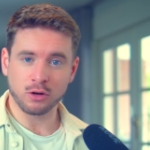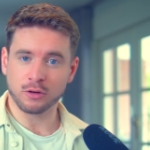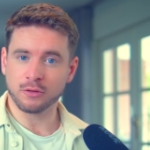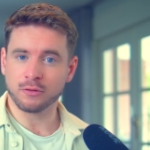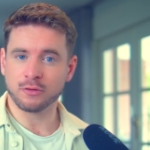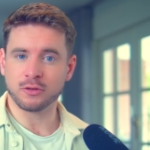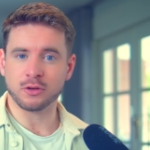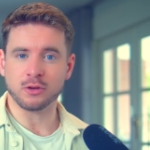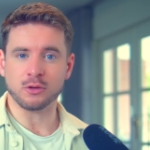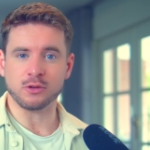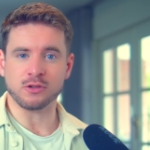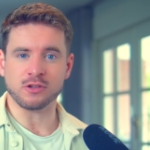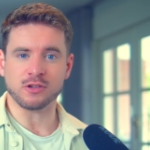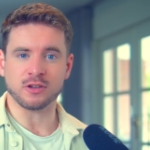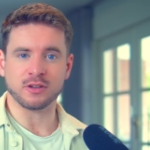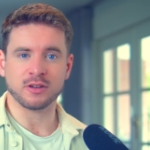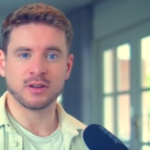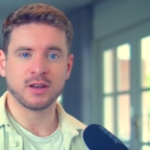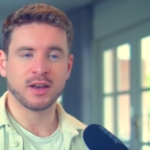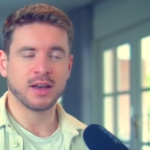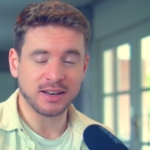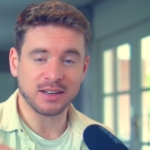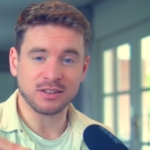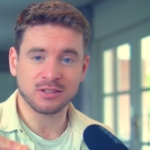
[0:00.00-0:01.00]
confusion,
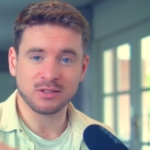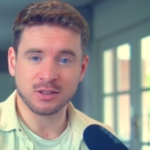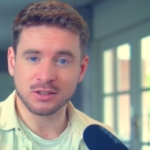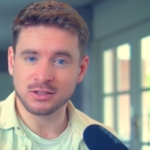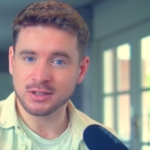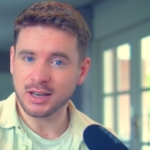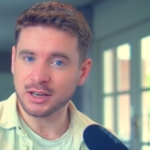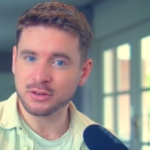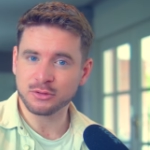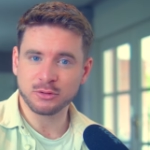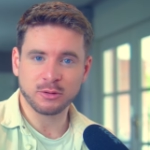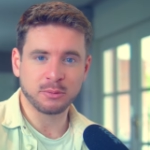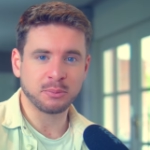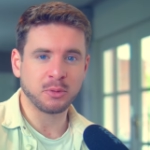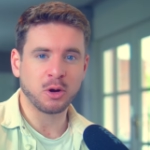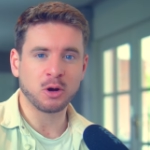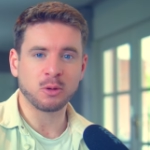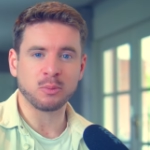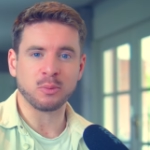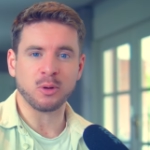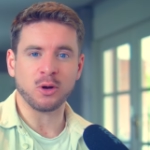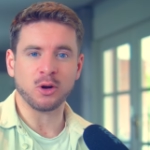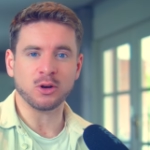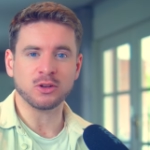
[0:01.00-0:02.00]
and a successful
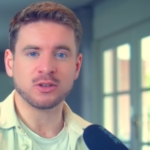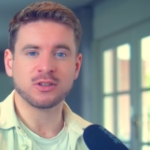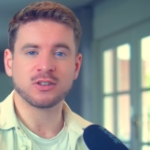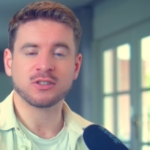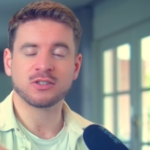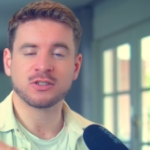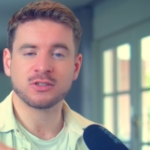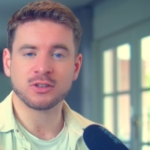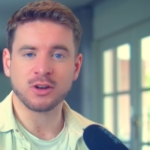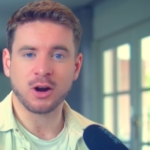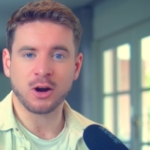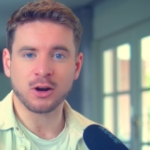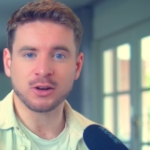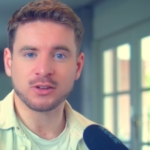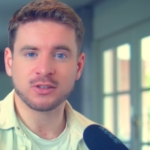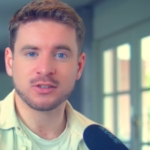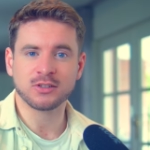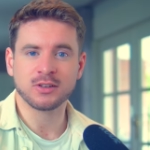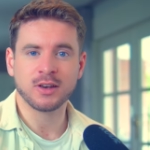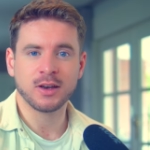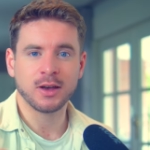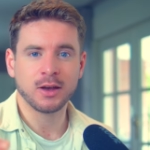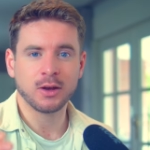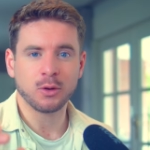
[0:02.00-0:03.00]
monk mode
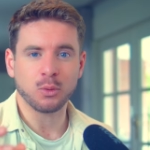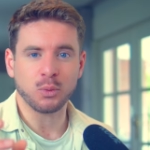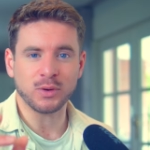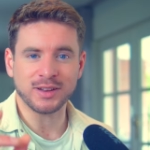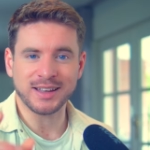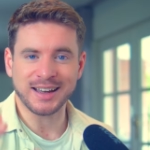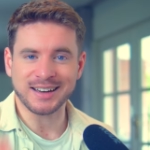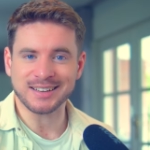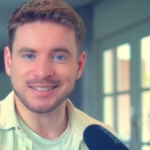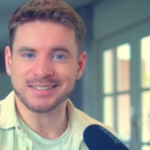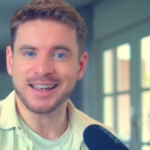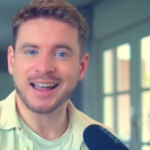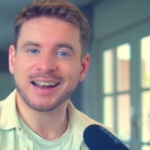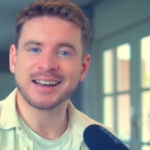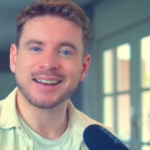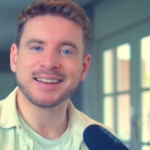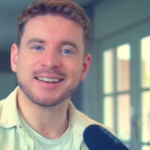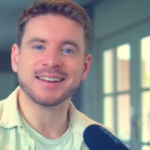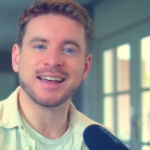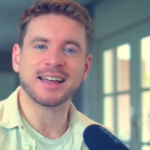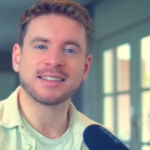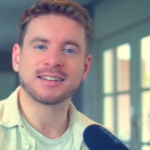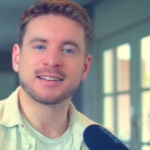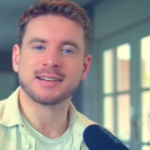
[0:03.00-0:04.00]
starts with exactly
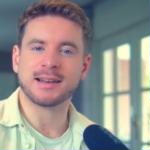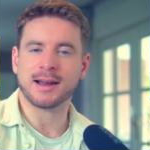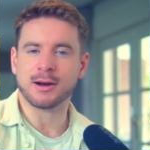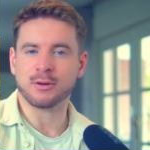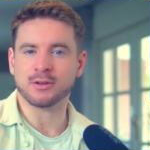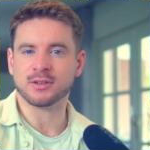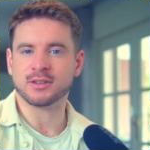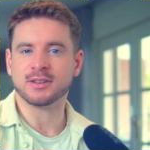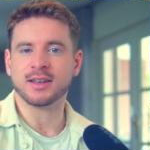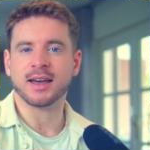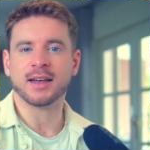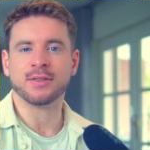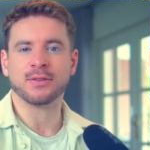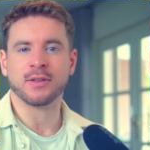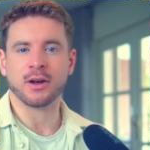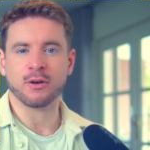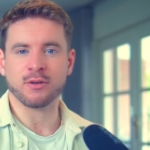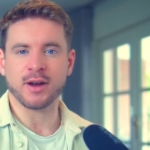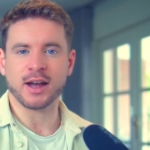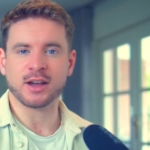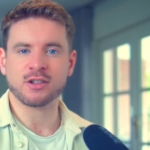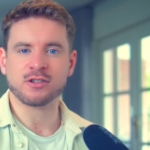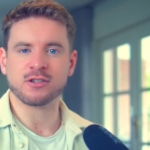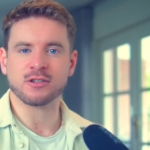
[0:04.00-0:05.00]
that clarity and
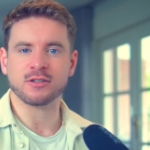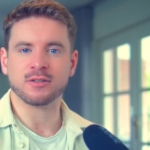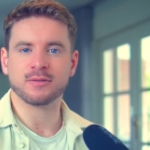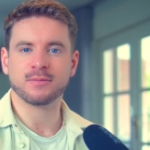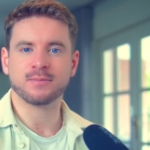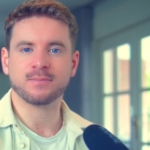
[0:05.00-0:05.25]
direction.